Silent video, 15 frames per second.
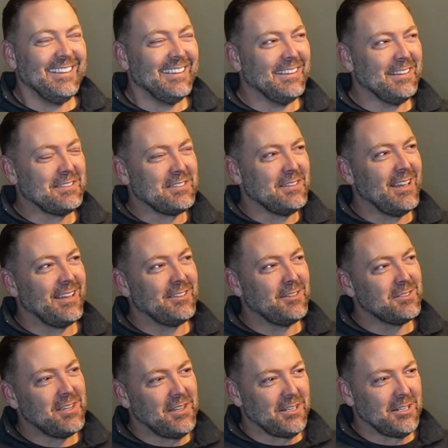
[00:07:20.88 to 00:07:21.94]
And so now you're
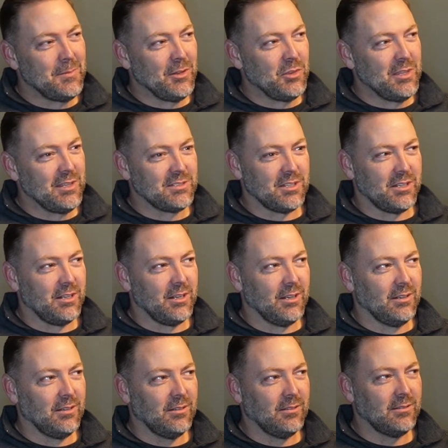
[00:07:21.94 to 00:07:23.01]
talking about things that are
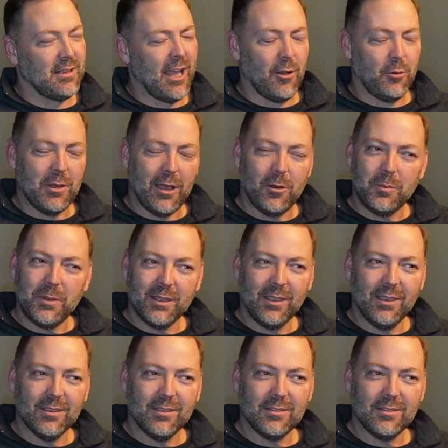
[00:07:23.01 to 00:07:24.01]
how big?